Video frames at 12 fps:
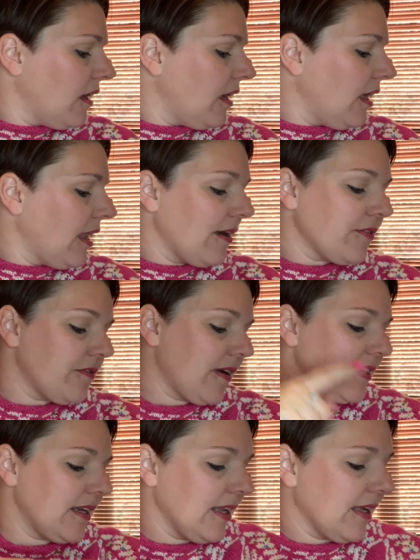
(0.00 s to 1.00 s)
I'll have to
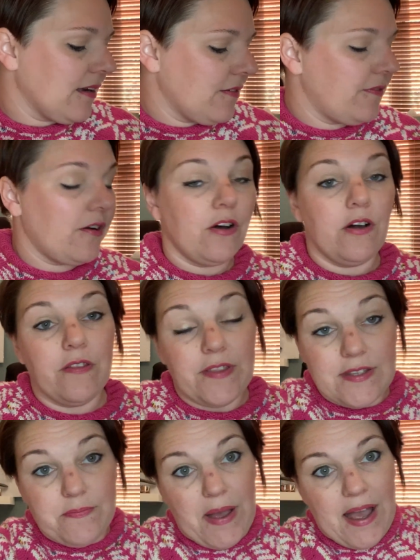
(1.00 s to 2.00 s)
find a link for
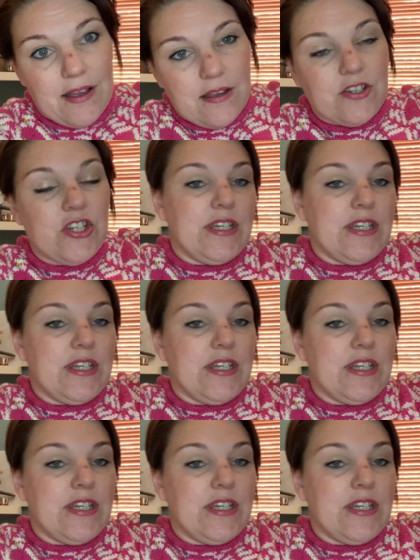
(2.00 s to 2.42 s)
this bag. She